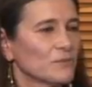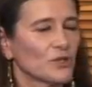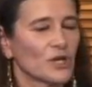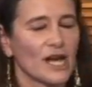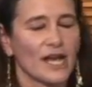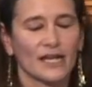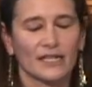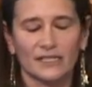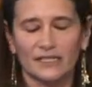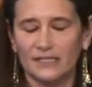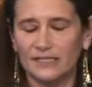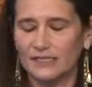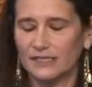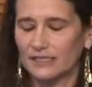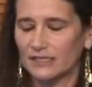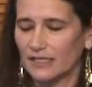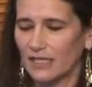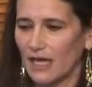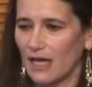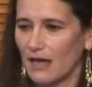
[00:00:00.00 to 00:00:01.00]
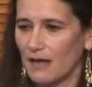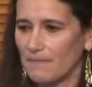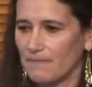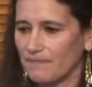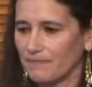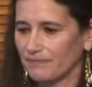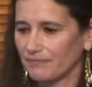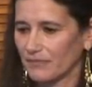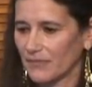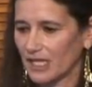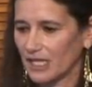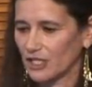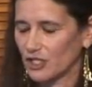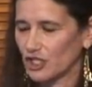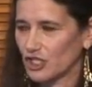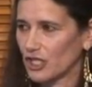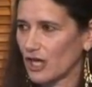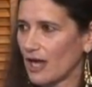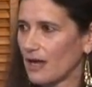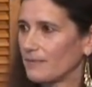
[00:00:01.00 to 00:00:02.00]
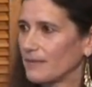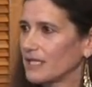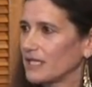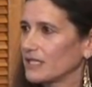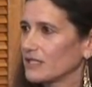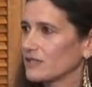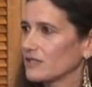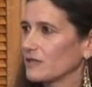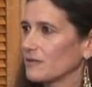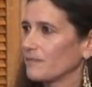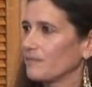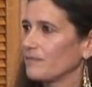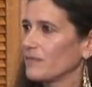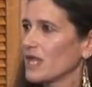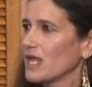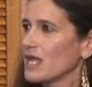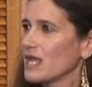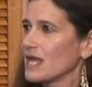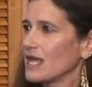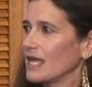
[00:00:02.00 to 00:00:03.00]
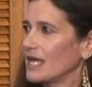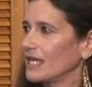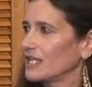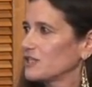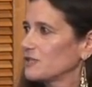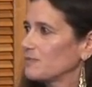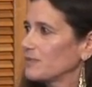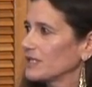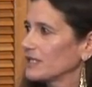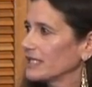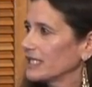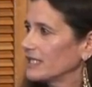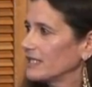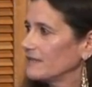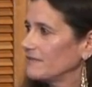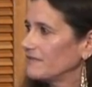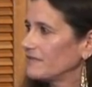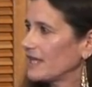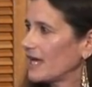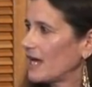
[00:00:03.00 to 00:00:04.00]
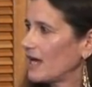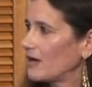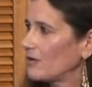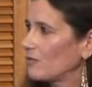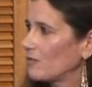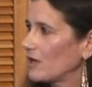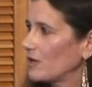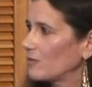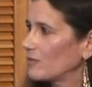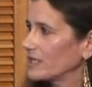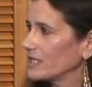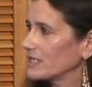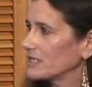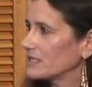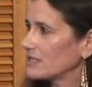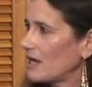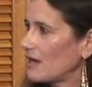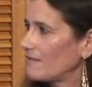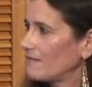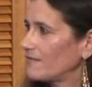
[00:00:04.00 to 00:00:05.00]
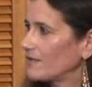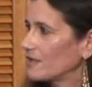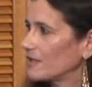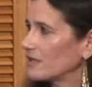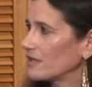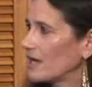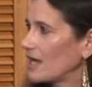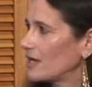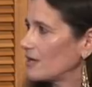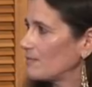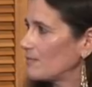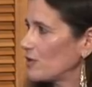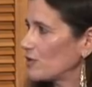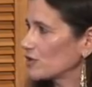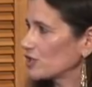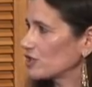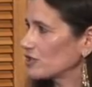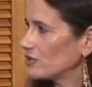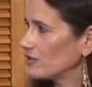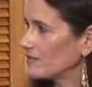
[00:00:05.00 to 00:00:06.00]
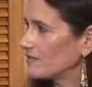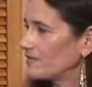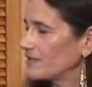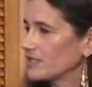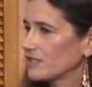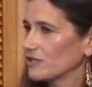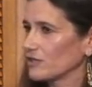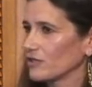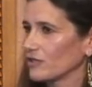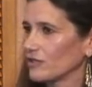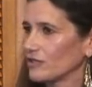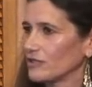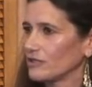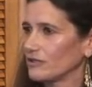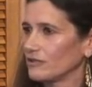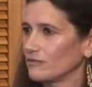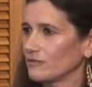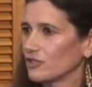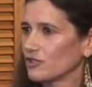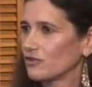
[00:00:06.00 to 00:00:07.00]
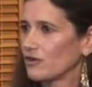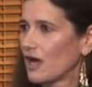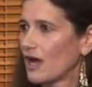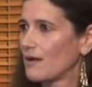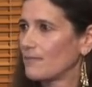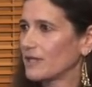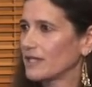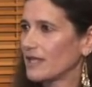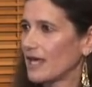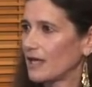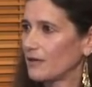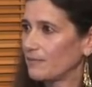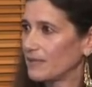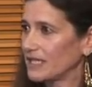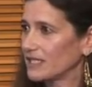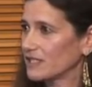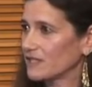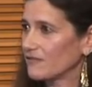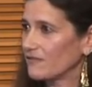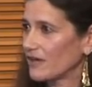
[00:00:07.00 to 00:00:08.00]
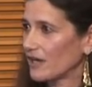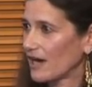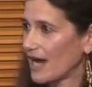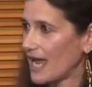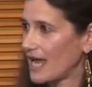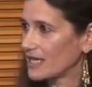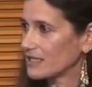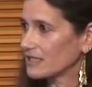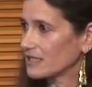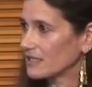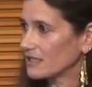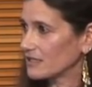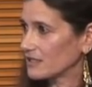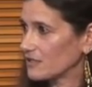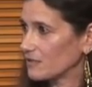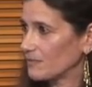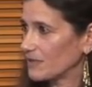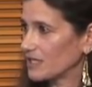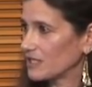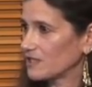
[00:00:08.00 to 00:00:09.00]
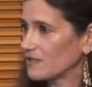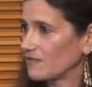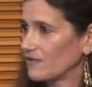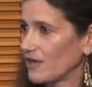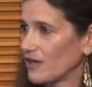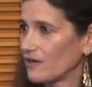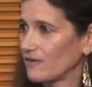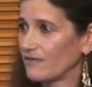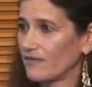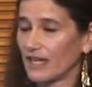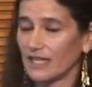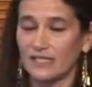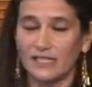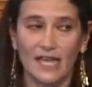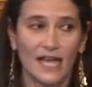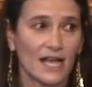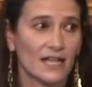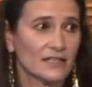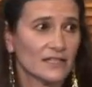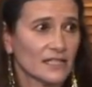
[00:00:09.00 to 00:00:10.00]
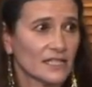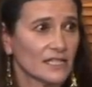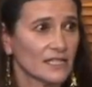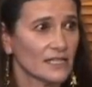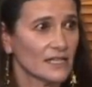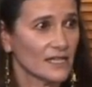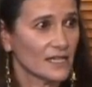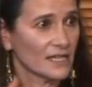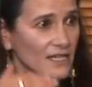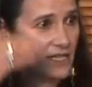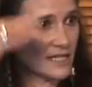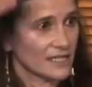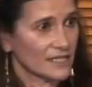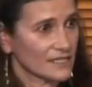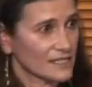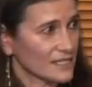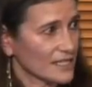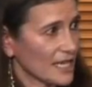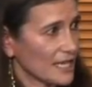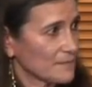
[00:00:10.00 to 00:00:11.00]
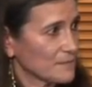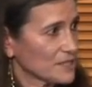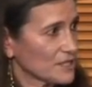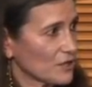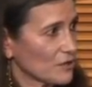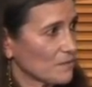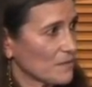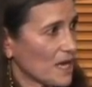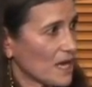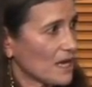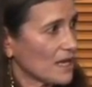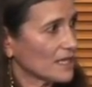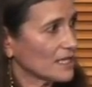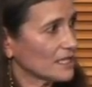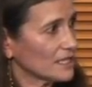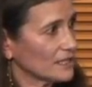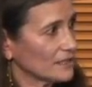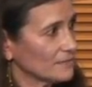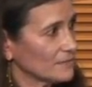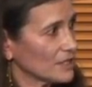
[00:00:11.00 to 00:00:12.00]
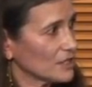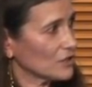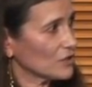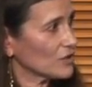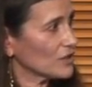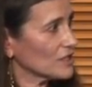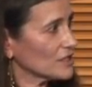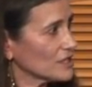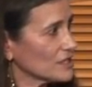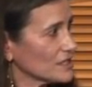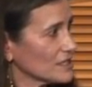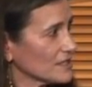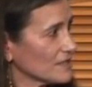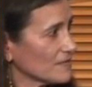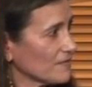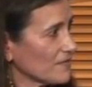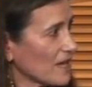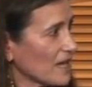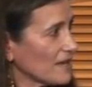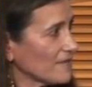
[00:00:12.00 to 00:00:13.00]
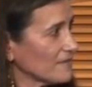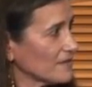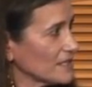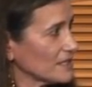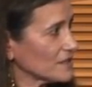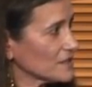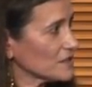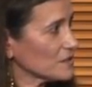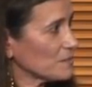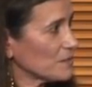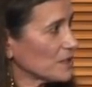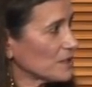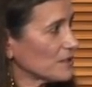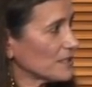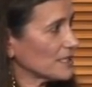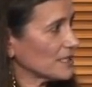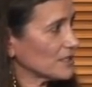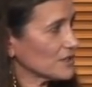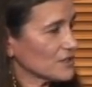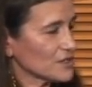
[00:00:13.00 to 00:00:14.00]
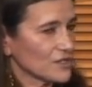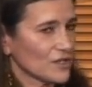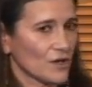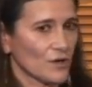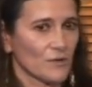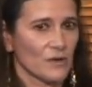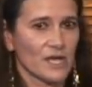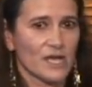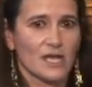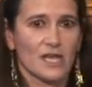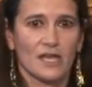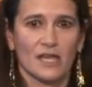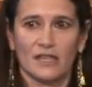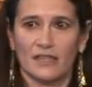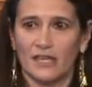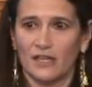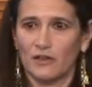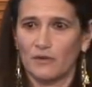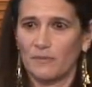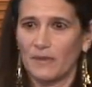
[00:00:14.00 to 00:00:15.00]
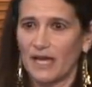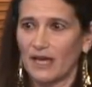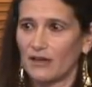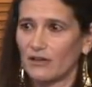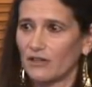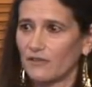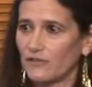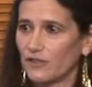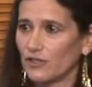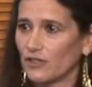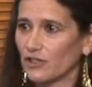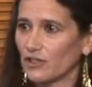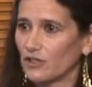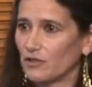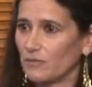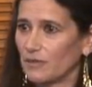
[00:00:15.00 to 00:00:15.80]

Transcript: practice um, in shamanism, it's believed that when we suffer an emotional or physical trauma, that a piece of our essence, a piece of our vitality, escapes our body in order to survive the experience. So think about if you're going